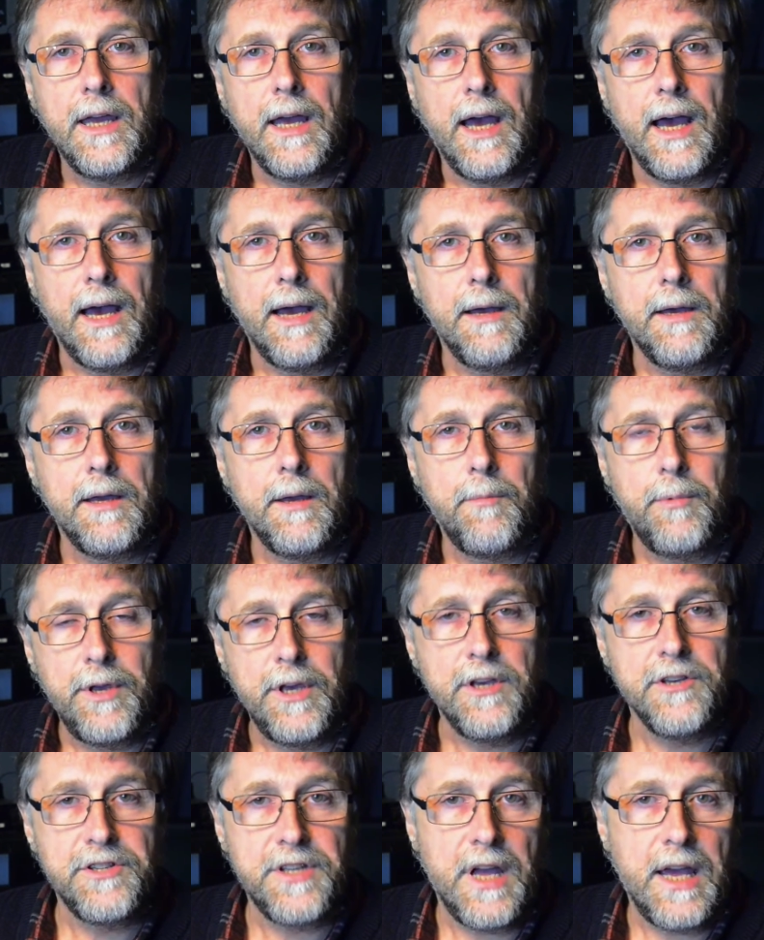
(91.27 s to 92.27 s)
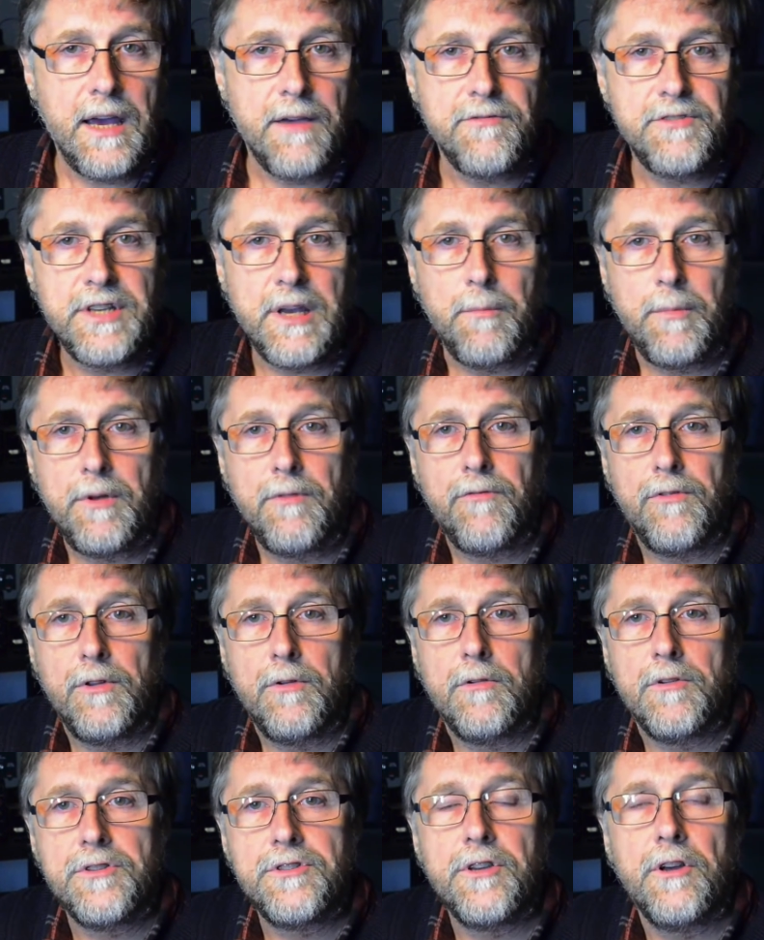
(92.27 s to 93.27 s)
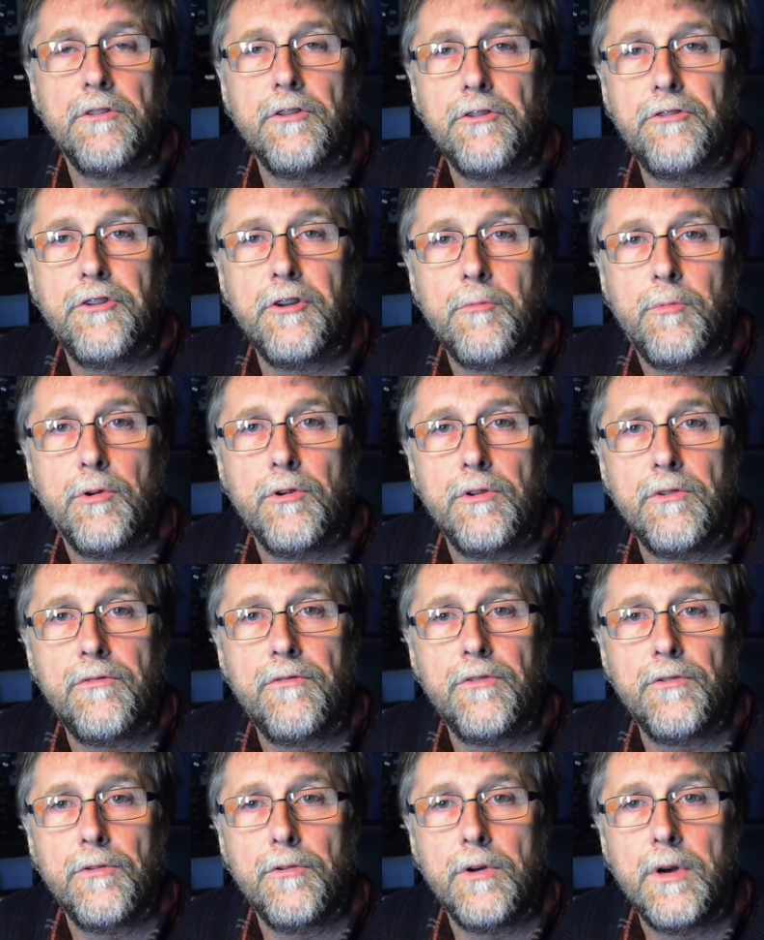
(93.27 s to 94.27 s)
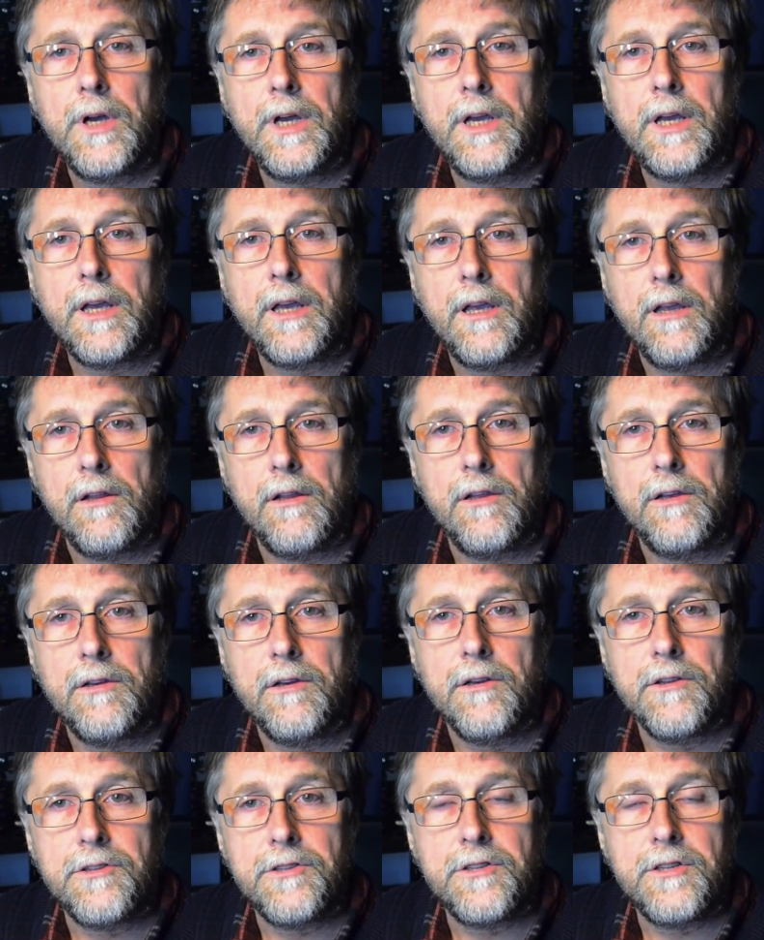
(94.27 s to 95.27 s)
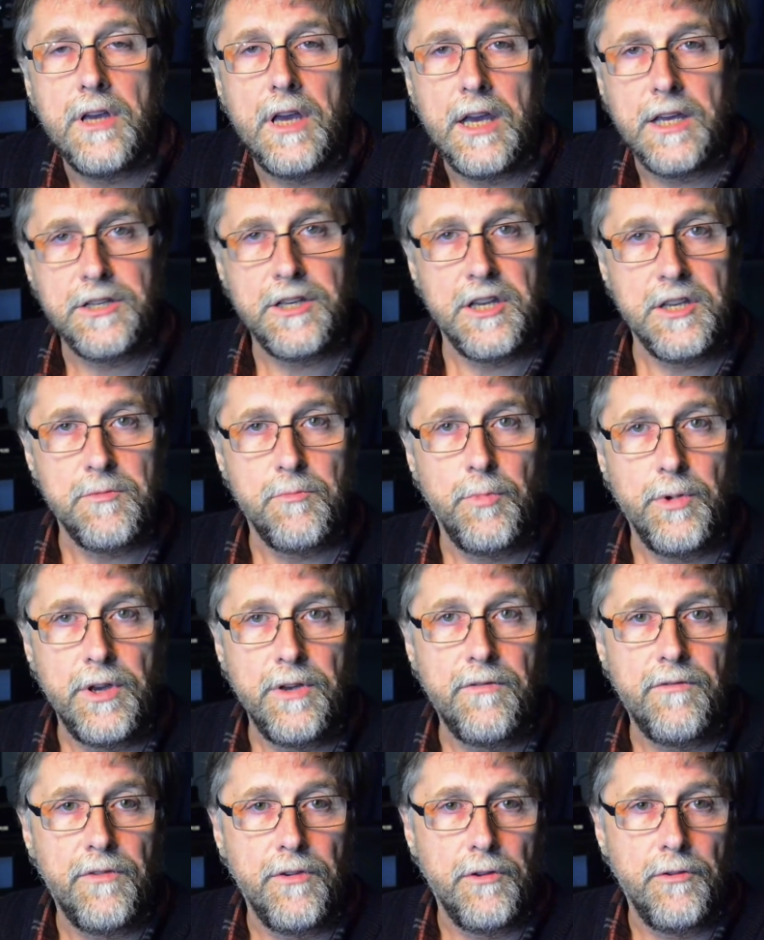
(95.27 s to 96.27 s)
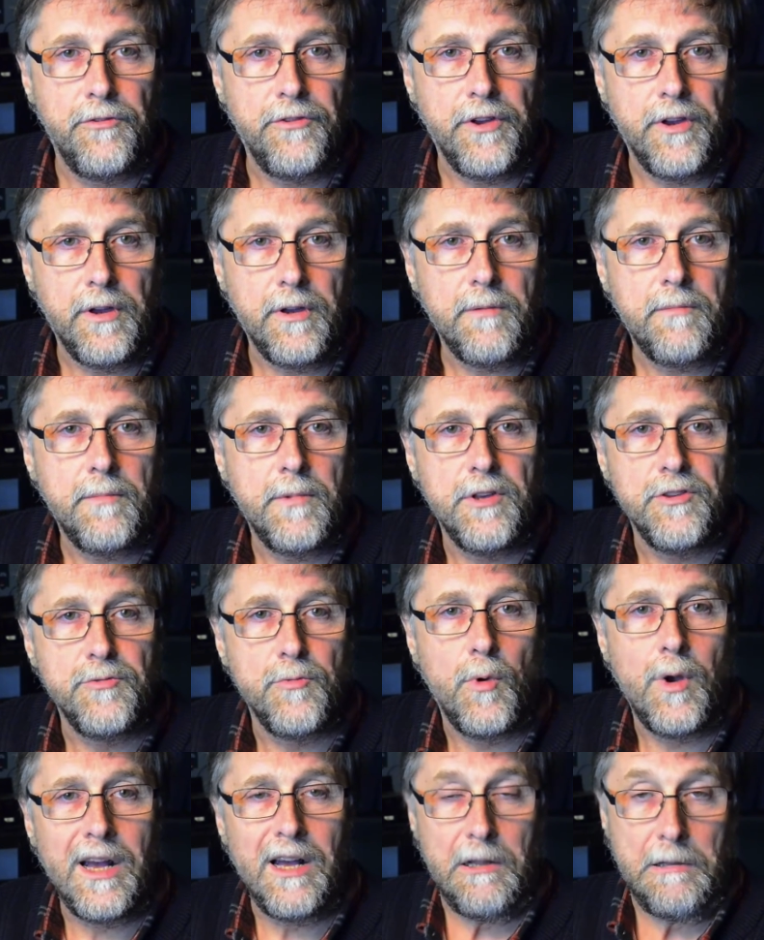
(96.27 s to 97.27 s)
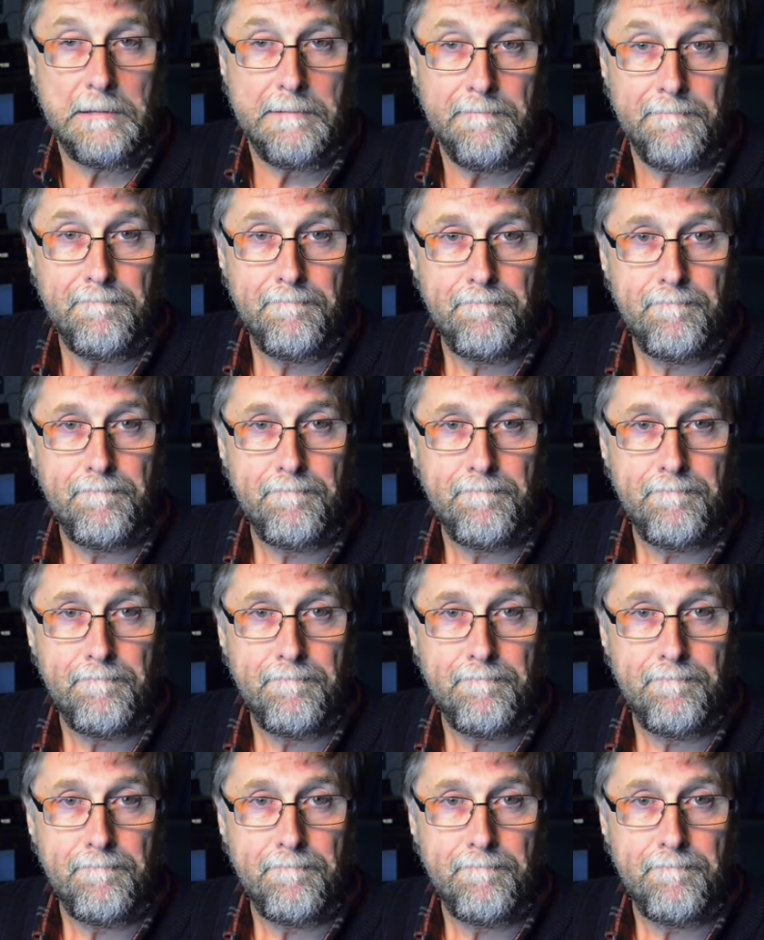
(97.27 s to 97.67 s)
uh, appears to have some influence on the 2.4 kilohertz SSB filter as well.